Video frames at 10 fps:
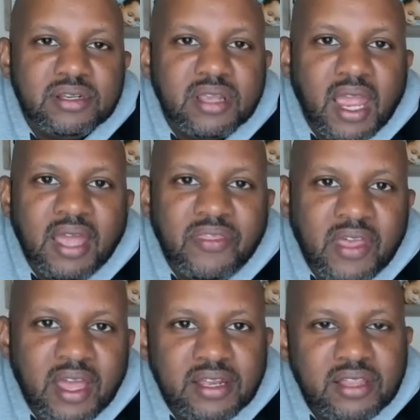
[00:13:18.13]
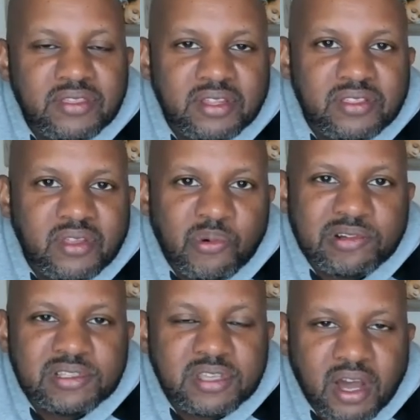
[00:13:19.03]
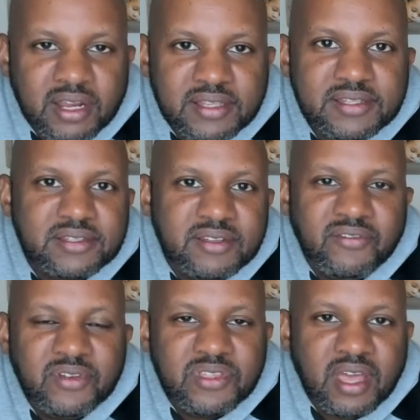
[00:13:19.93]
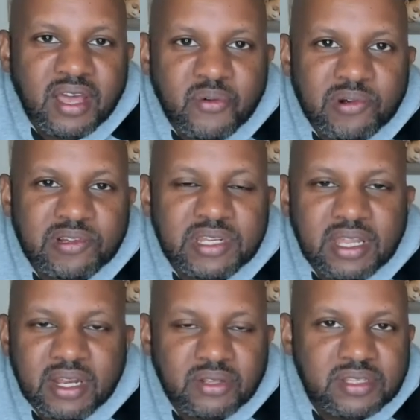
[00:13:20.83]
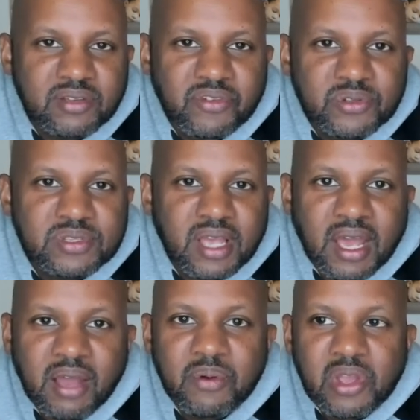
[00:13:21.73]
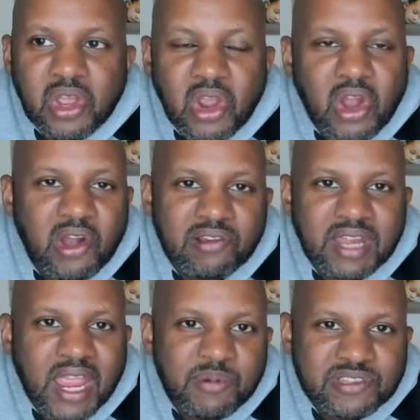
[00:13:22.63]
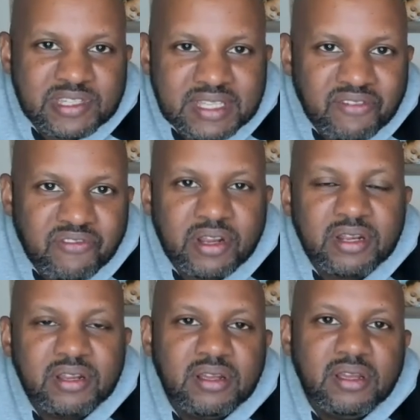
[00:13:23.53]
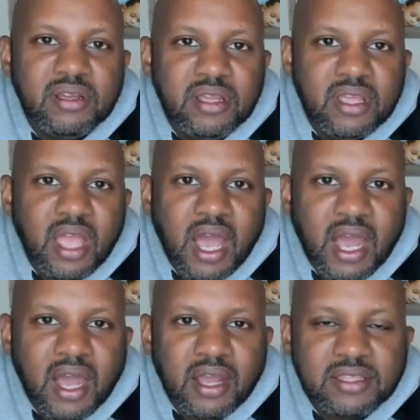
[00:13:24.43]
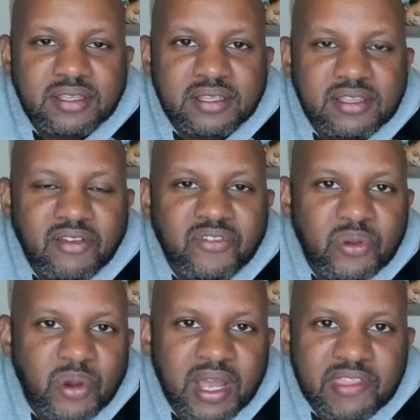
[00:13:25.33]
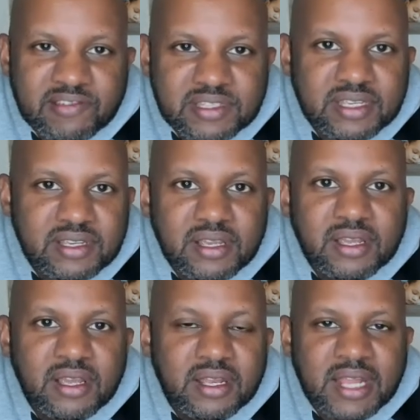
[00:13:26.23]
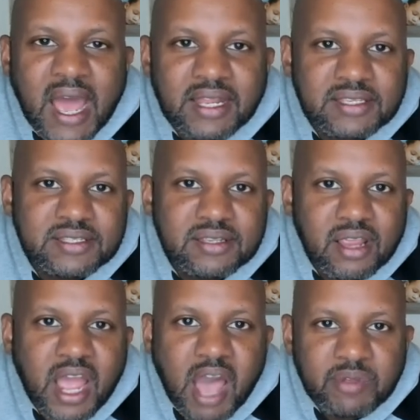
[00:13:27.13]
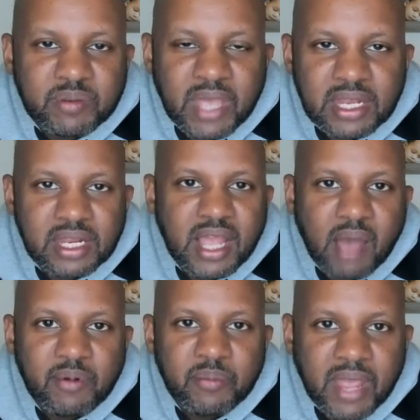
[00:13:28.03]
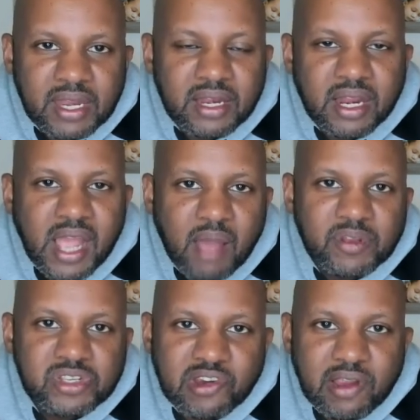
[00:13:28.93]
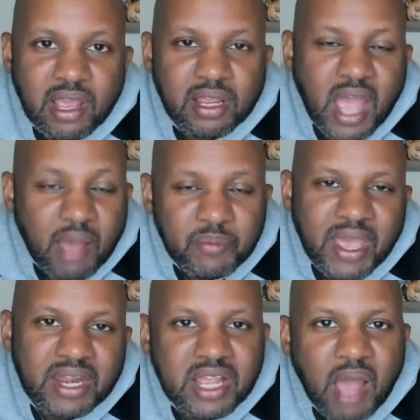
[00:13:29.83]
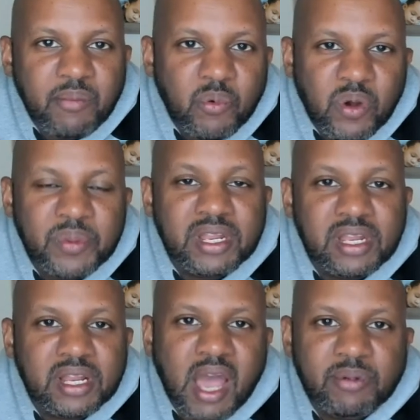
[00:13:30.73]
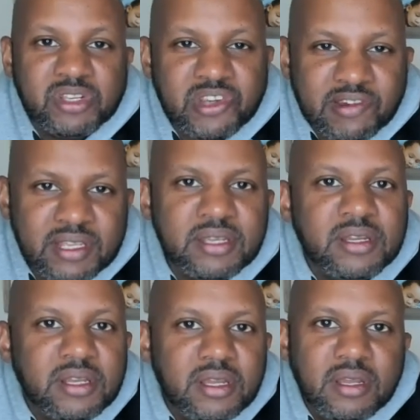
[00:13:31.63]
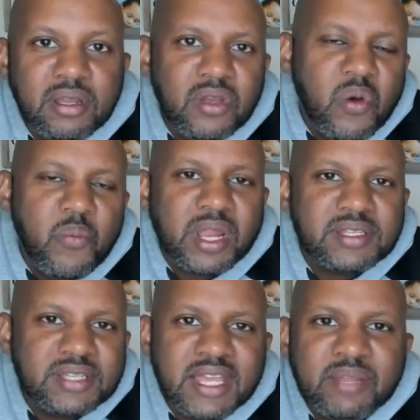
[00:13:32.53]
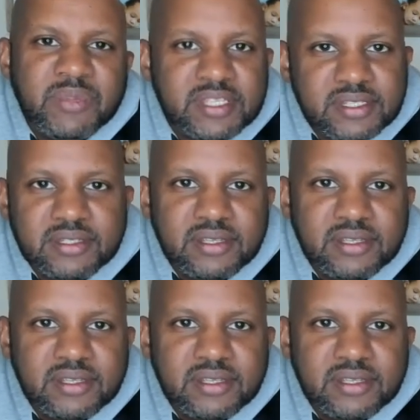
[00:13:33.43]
and then the world taught us to view the world, to view our neighbors as different, to view others not as common men and common man and common man and common woman in a common journey, but as enemies,